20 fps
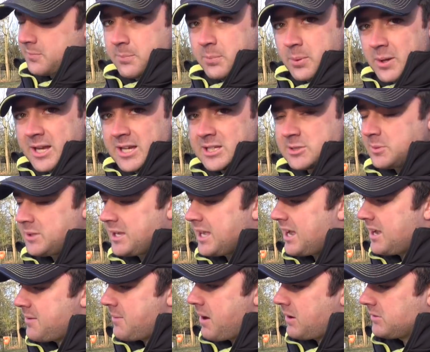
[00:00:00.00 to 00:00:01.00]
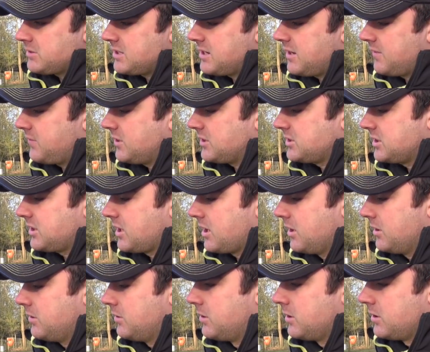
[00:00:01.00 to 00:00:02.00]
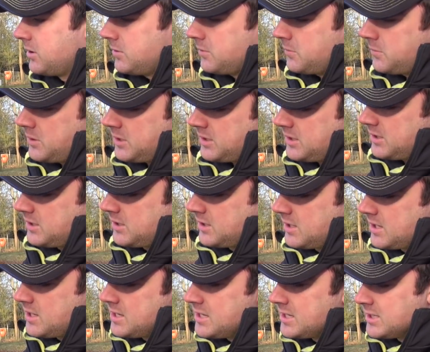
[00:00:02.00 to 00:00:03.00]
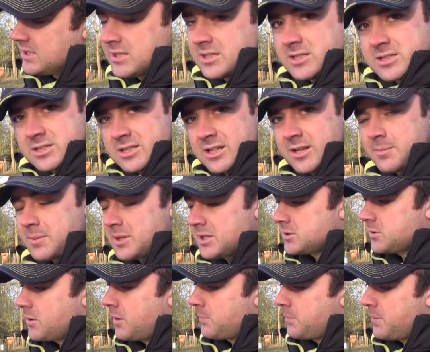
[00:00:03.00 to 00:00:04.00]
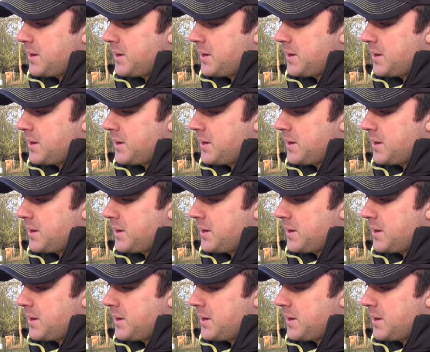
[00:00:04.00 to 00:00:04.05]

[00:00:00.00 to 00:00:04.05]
and pleased we came out to give this a go. We're going to slip this one